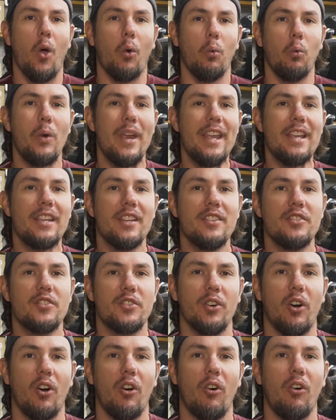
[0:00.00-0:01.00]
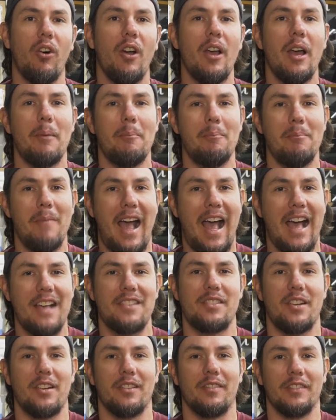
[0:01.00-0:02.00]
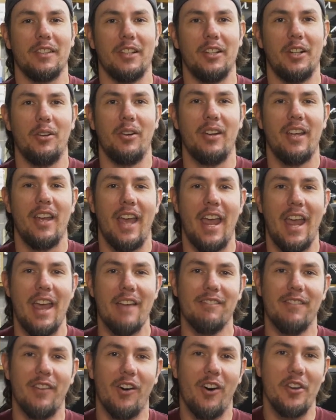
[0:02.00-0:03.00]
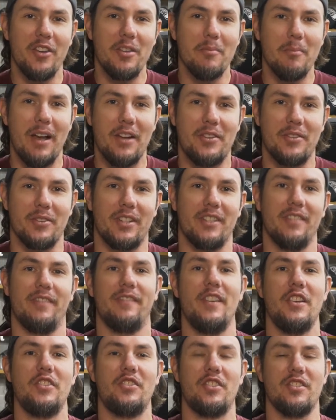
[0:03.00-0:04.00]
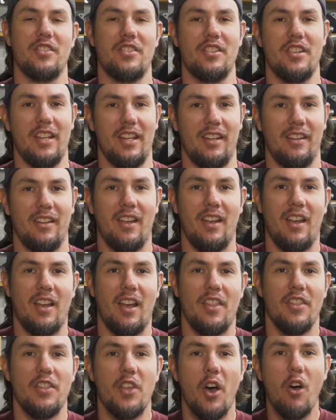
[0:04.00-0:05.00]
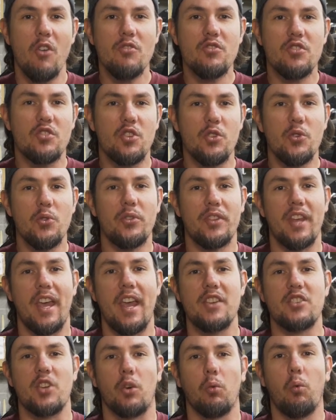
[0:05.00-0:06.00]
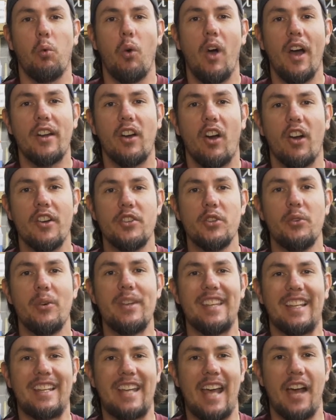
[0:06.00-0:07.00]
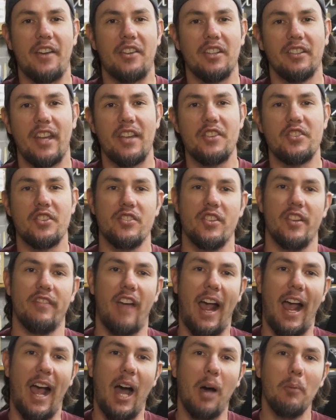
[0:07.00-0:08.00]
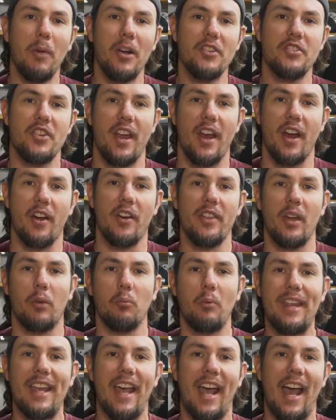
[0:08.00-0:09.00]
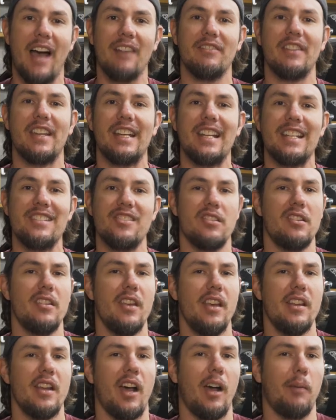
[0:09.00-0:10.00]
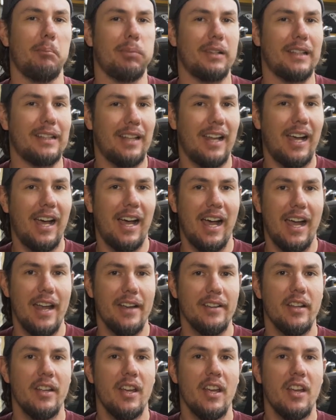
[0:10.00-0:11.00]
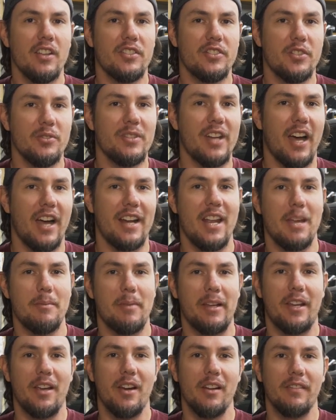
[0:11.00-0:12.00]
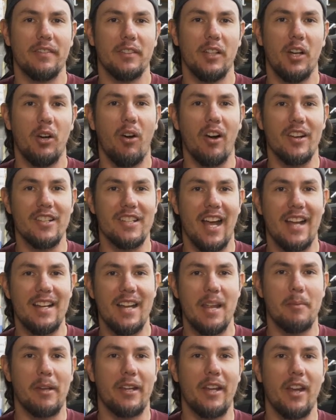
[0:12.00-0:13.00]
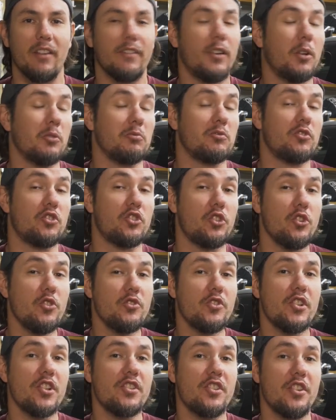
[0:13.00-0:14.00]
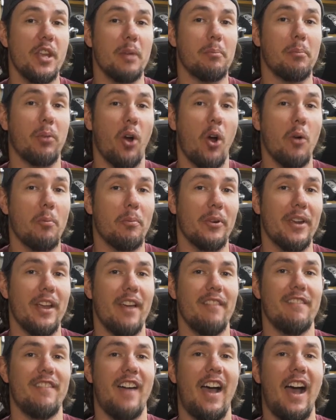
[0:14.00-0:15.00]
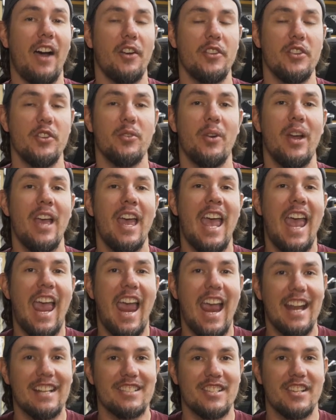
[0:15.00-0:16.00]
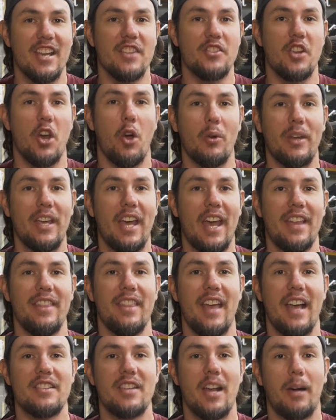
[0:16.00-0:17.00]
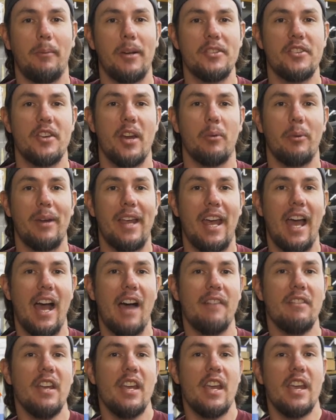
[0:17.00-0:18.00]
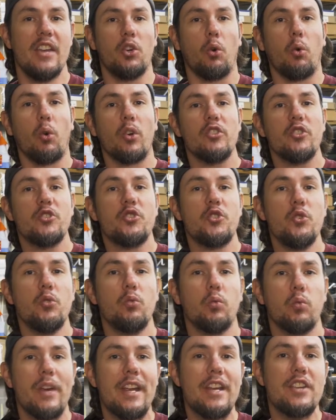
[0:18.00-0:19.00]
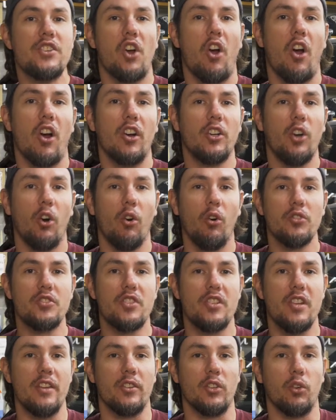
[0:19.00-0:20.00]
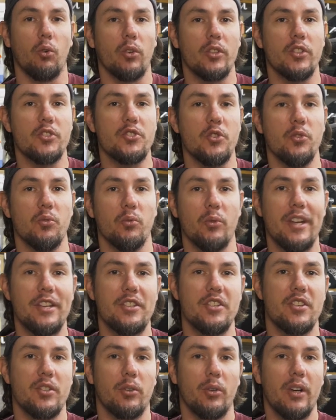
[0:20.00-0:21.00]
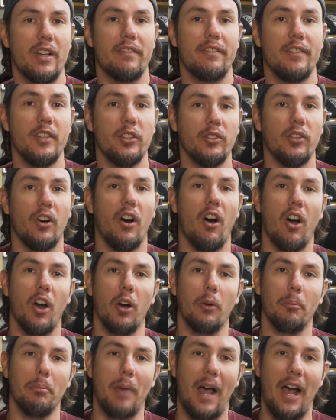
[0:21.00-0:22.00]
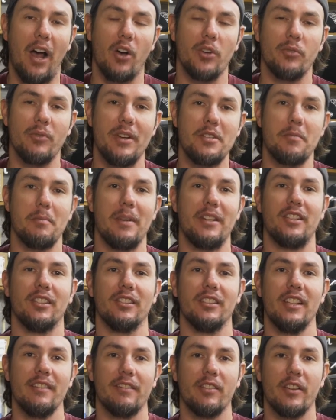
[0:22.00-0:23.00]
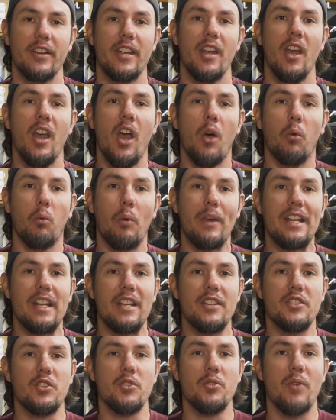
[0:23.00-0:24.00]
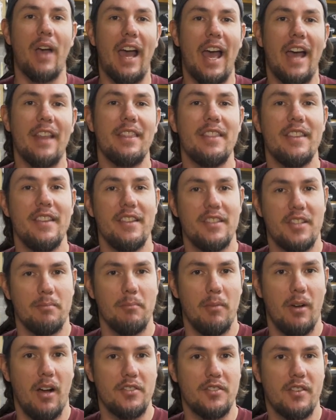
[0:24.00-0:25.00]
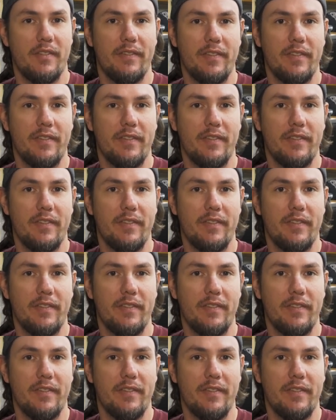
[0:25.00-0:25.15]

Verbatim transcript: we control mass airflow and volumetric efficiency. Those two things are what are doing the calculations of how much air that we have. It is then applied to dynamic airflow. Our dynamic airflow chooses the appropriate value and says, okay, that's how much air we have in order to reach our goals, in order to reach stoich fuel, our power enrichment delivery, we need to add this much